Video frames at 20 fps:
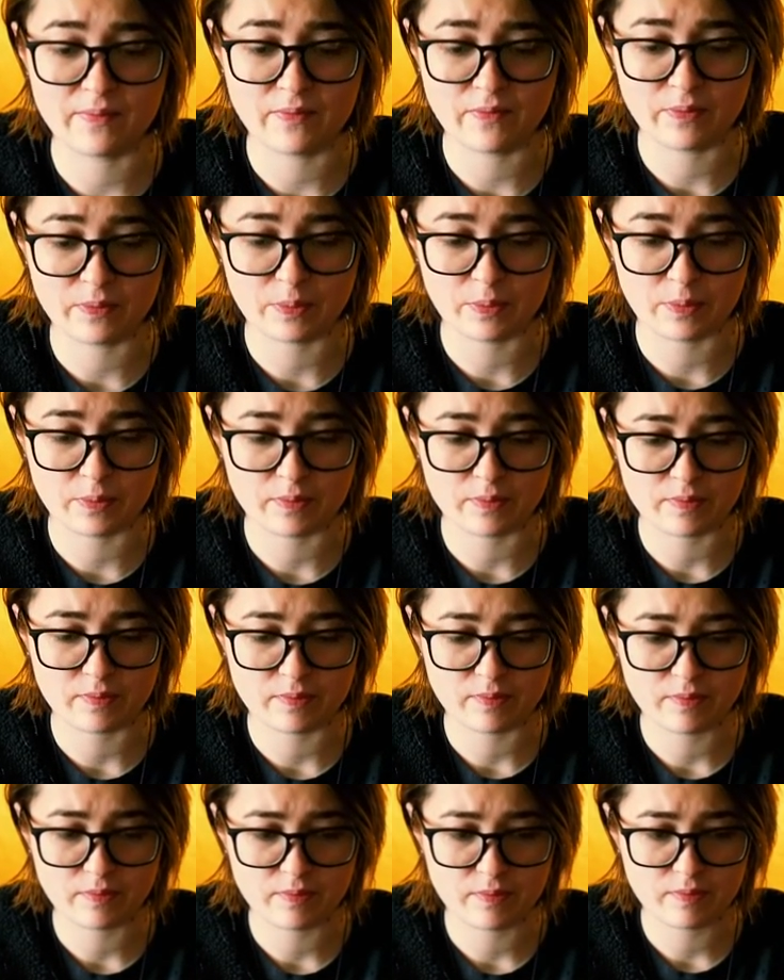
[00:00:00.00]

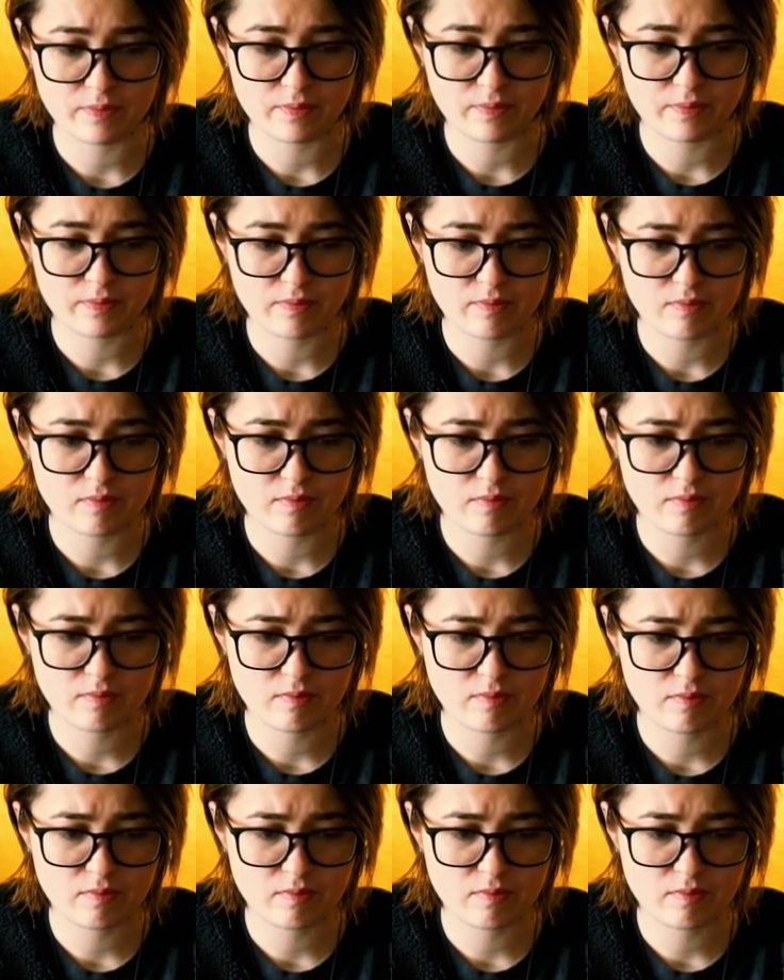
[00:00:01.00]
(no one is talking)